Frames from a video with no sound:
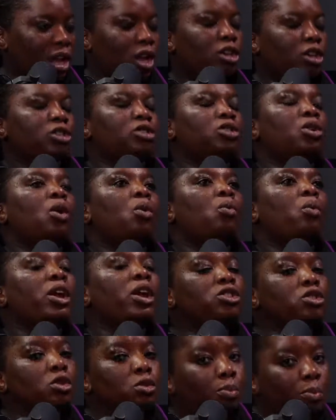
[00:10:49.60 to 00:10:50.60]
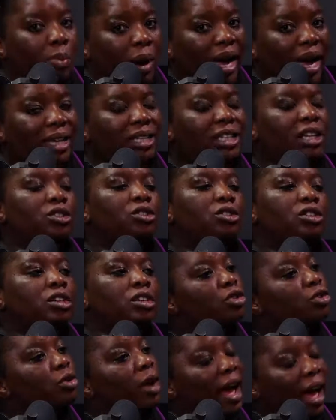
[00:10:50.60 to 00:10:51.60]
So when you budget, you
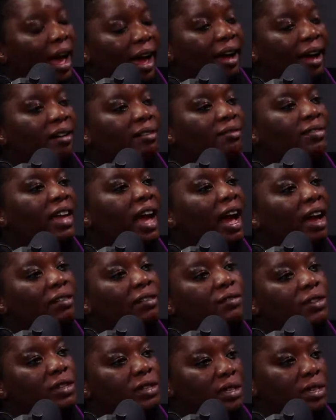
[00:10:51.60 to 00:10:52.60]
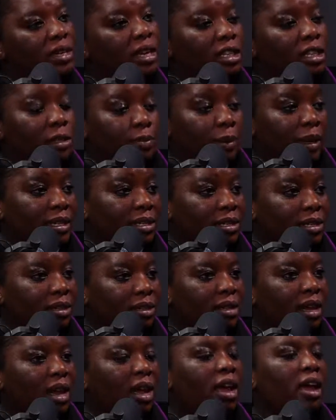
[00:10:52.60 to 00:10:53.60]
need to have the unforeseen
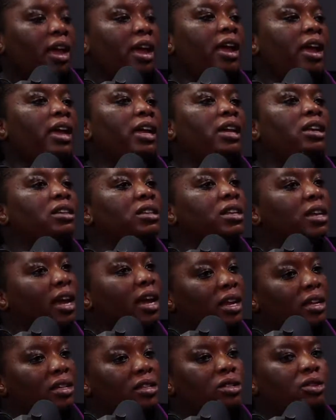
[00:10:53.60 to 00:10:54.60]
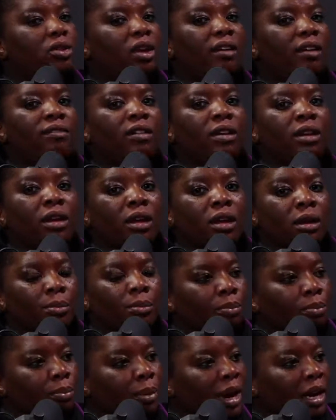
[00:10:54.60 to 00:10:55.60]
expenses. In case you have a
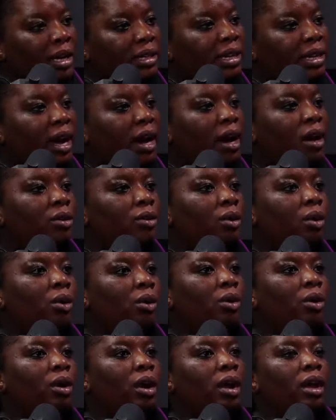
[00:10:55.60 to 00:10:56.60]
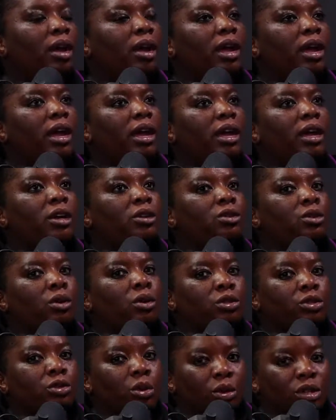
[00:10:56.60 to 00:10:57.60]
breakdown, or
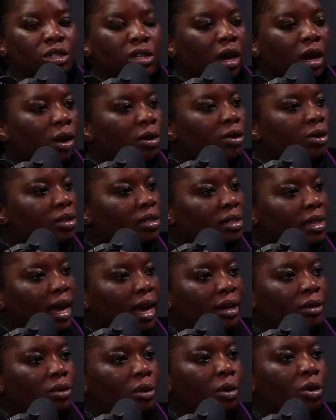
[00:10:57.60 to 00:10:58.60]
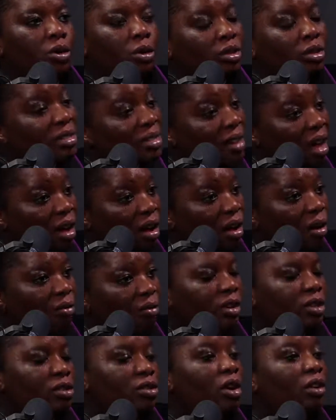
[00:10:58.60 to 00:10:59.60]
your daughter or your son or
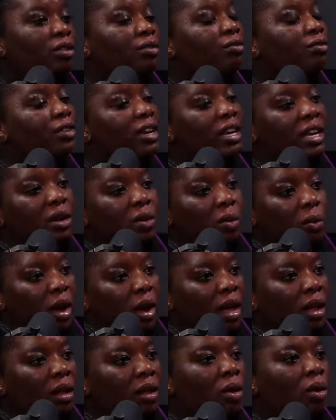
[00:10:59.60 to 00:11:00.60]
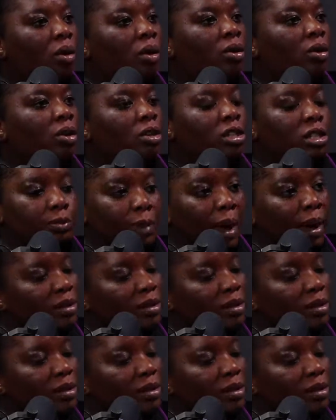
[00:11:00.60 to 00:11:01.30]
yourself is not feeling well, or your spouse